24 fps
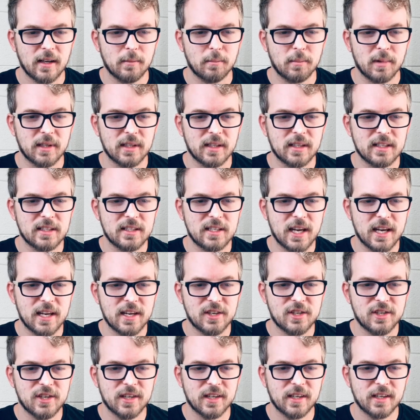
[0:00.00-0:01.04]
but
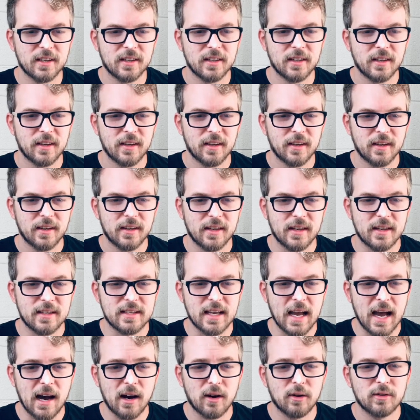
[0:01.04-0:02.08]
Gadelha is
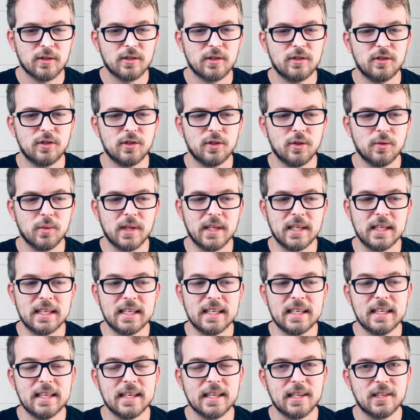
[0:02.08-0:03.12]
out due to a
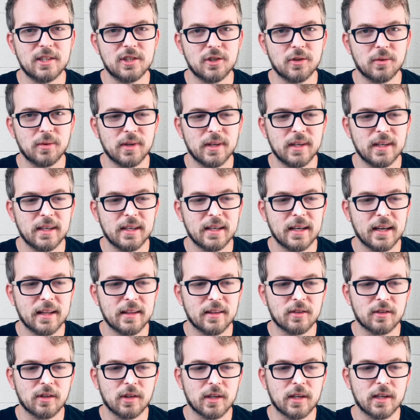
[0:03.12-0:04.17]
knee injury, and
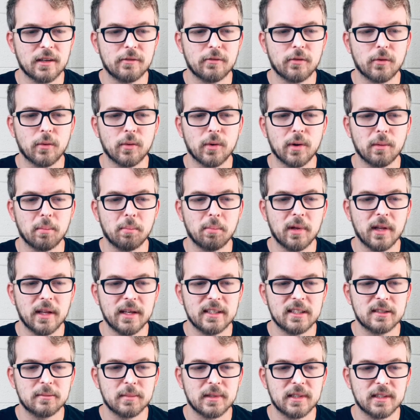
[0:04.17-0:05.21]
they're looking for a
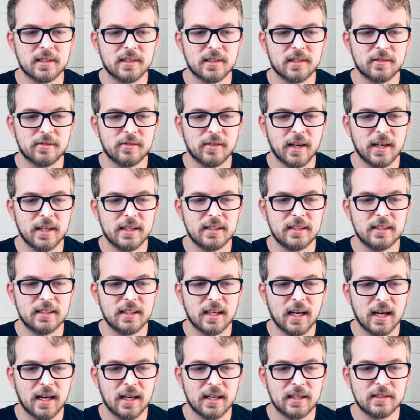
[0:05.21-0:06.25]
replacement to fight
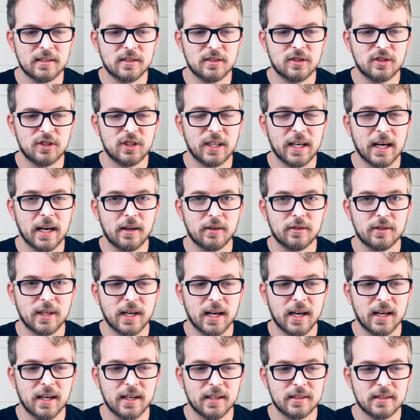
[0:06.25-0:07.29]
Yan
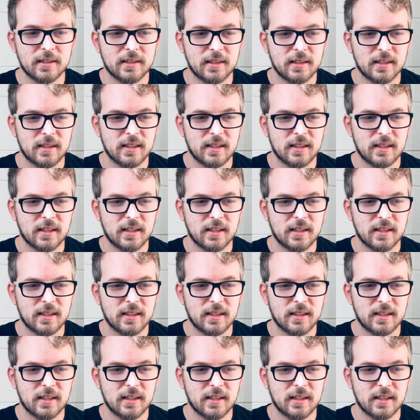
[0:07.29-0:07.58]
Xiaonan.